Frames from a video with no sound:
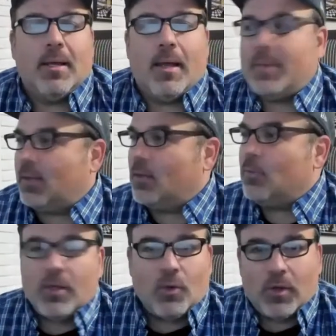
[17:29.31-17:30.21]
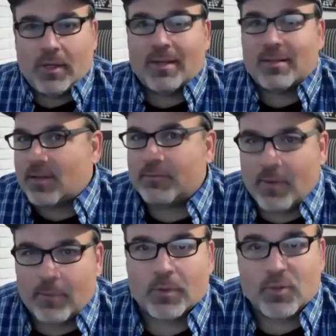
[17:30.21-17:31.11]
I mean, you think you can get stuff
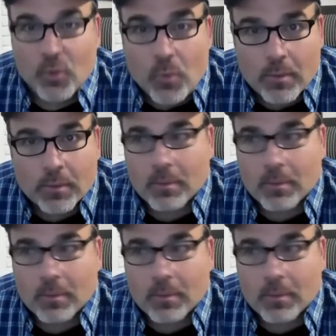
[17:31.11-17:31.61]
done with 2?